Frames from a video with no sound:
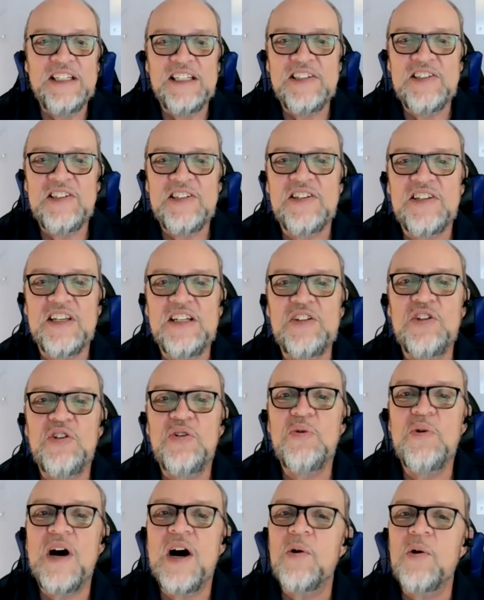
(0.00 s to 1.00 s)
let's just say
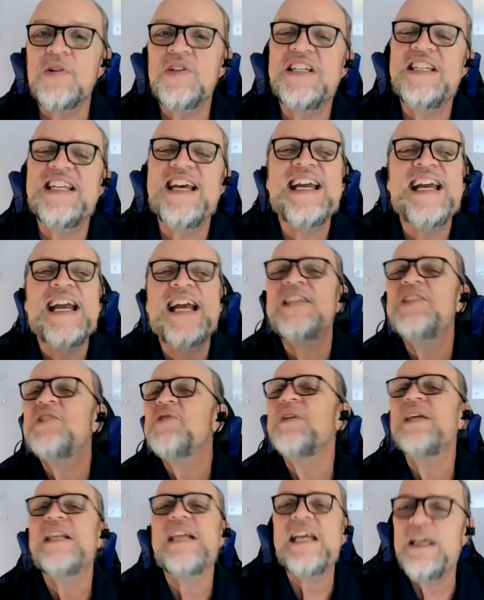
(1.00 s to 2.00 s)
2 hours a day
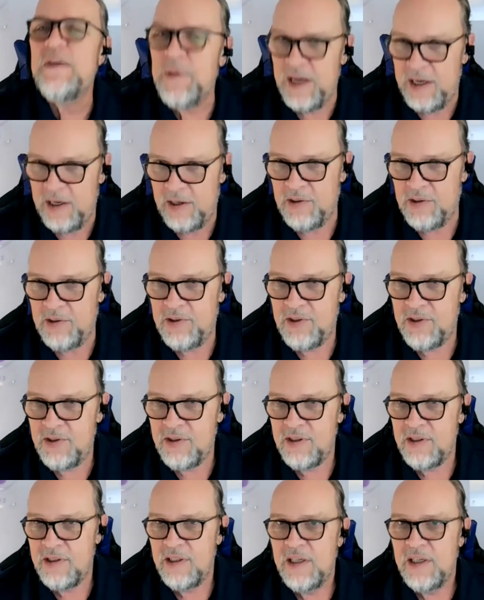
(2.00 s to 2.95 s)
answering emails,